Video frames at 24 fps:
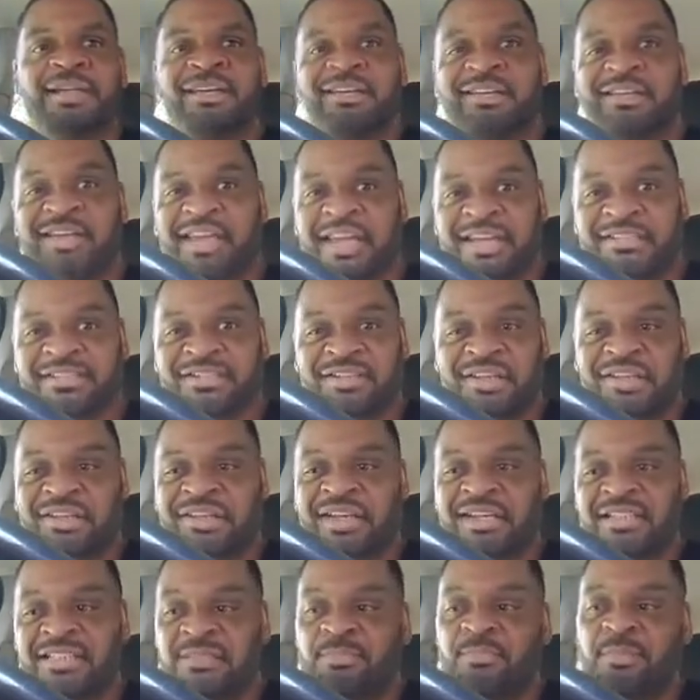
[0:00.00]
catch the
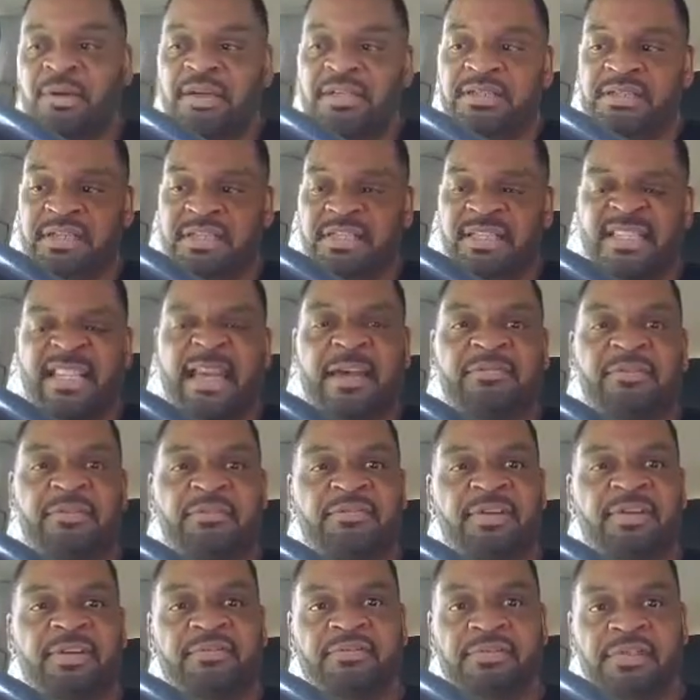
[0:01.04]
next bus at
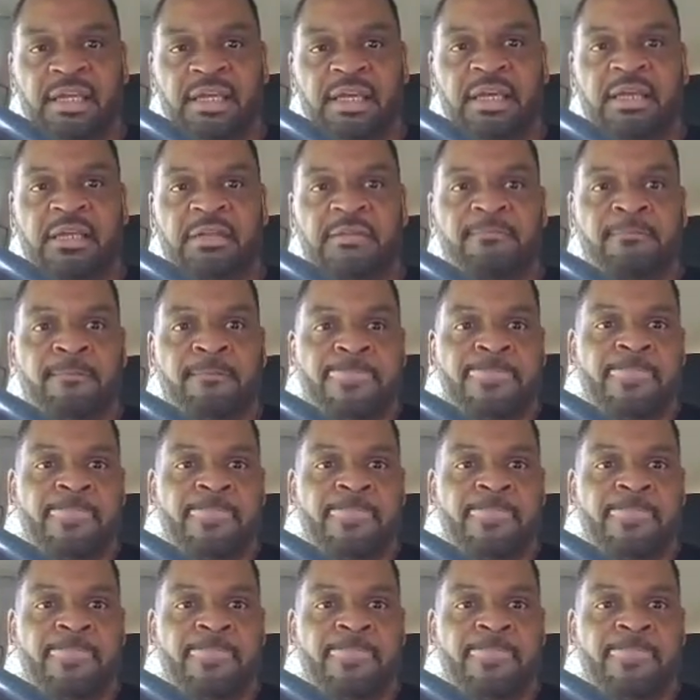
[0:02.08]
7:15,